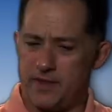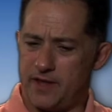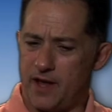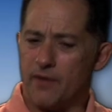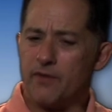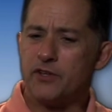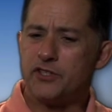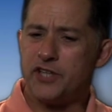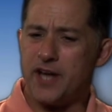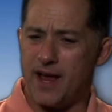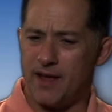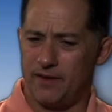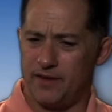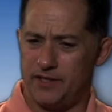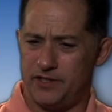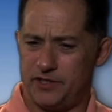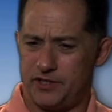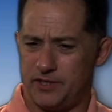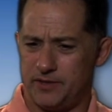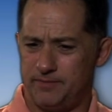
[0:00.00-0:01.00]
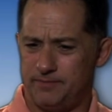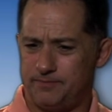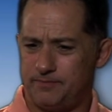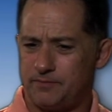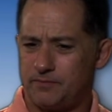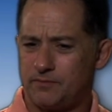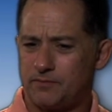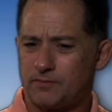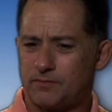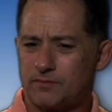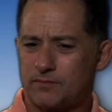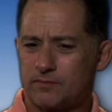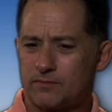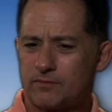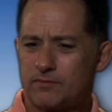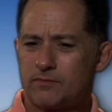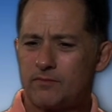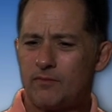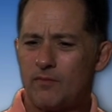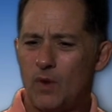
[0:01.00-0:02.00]
The other challenge
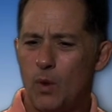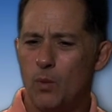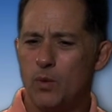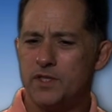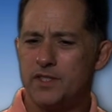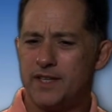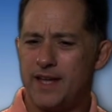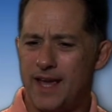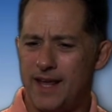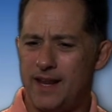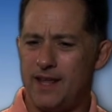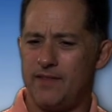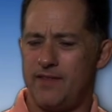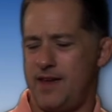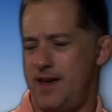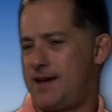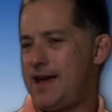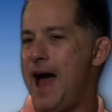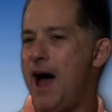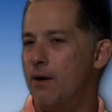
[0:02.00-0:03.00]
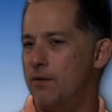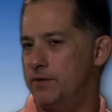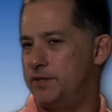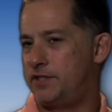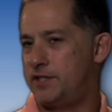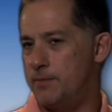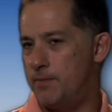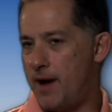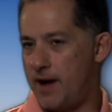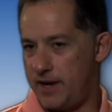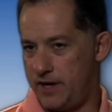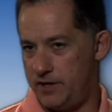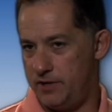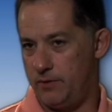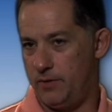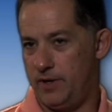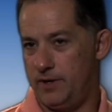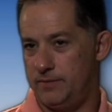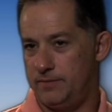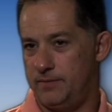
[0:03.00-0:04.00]
was getting the accountants to buy
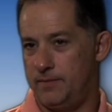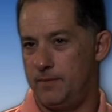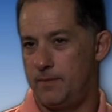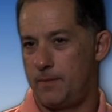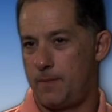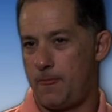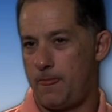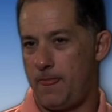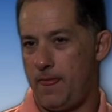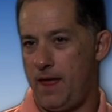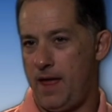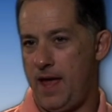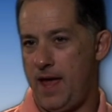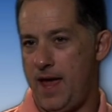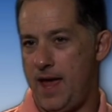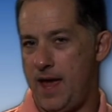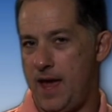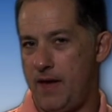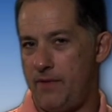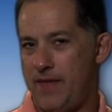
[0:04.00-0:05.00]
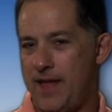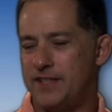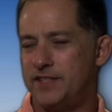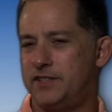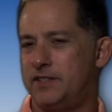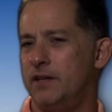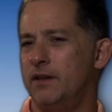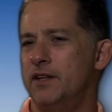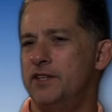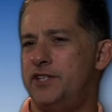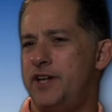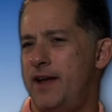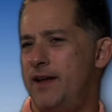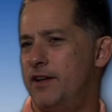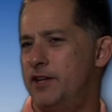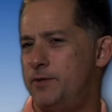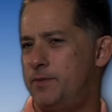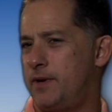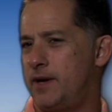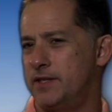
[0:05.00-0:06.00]
into it. And that's still a
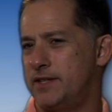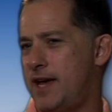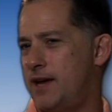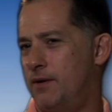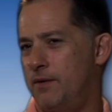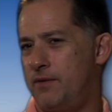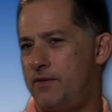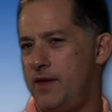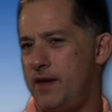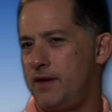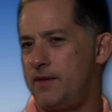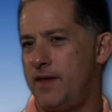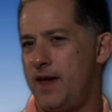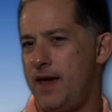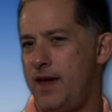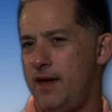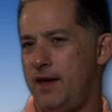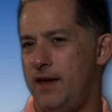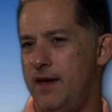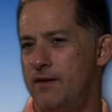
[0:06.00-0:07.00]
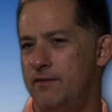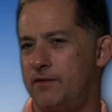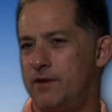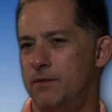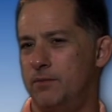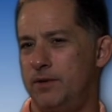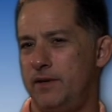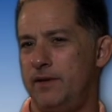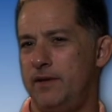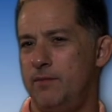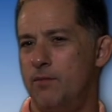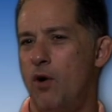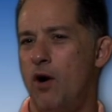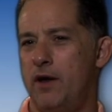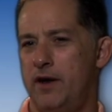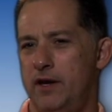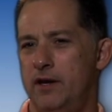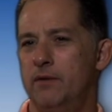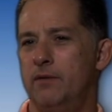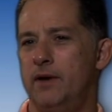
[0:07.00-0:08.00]
challenge because I don't think they have completely
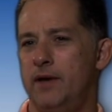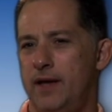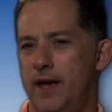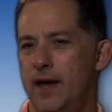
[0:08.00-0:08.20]
bought into it